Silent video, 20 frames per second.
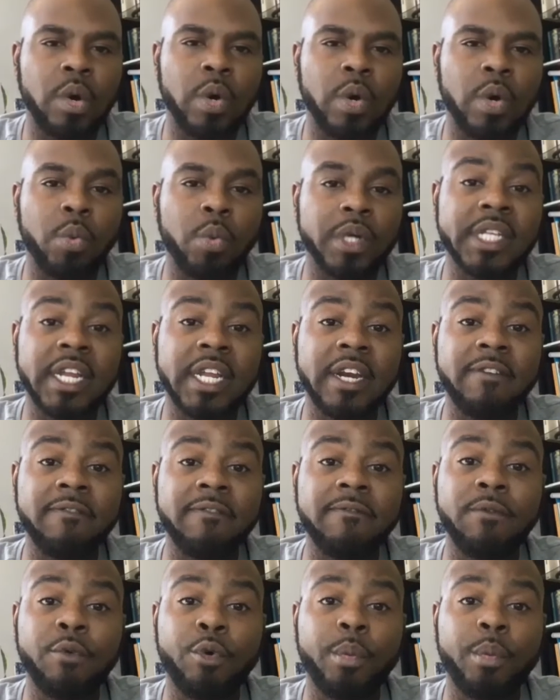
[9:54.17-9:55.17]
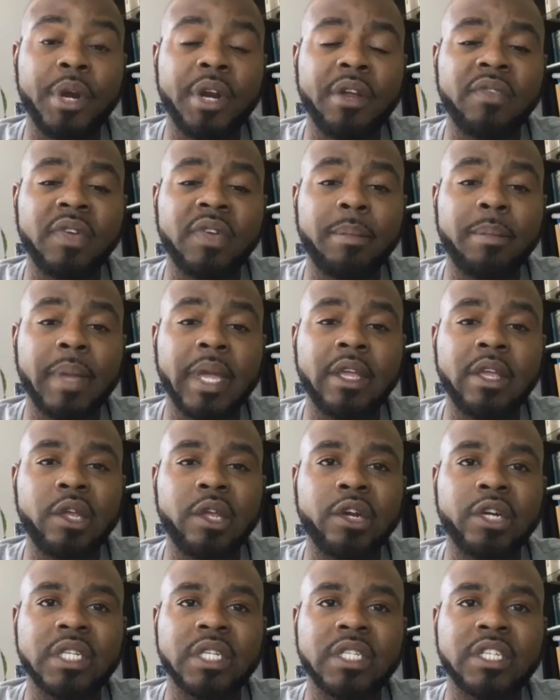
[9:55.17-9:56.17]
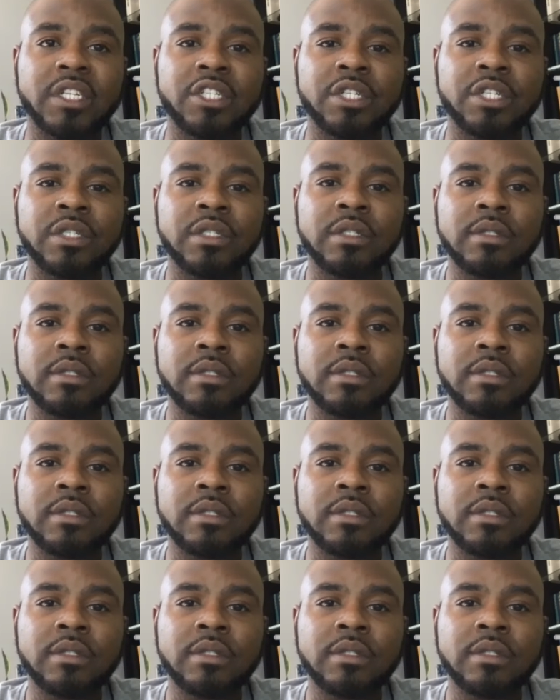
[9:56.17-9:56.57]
or was that informative in making your decision?